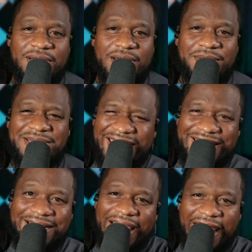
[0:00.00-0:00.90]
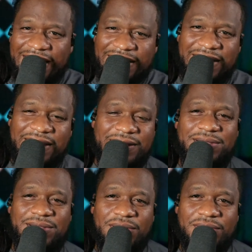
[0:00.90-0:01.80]
Diana Gladney,
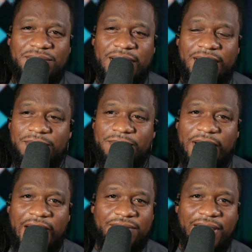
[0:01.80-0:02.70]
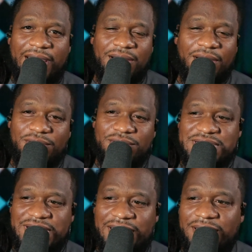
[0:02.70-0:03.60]
you know, I've had the
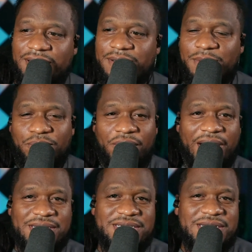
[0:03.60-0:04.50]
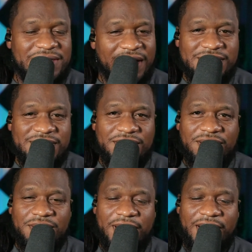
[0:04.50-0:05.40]
OG, Brian G. Johnson
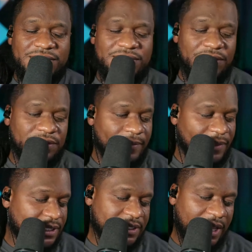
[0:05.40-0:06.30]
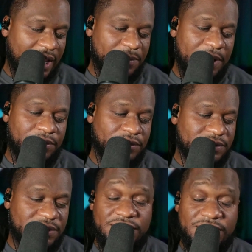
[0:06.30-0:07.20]
on, man. So it's a lot of people who
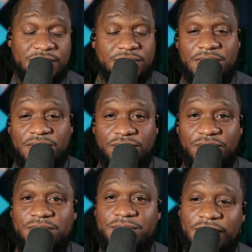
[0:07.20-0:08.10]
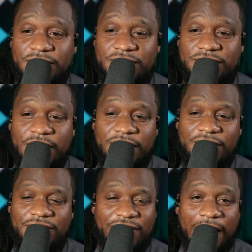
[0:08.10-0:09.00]
just, you know,
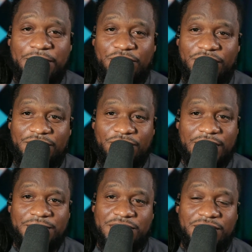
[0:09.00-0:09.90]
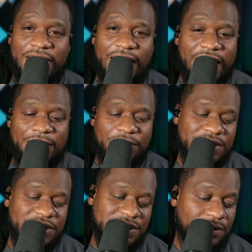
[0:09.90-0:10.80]
vibing with what I'm doing, and they came on the
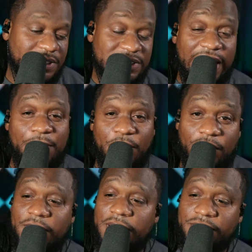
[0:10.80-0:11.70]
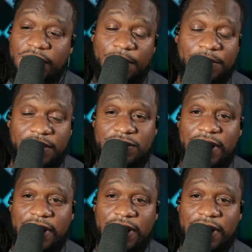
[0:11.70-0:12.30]
show, and there's a lot more people coming on too.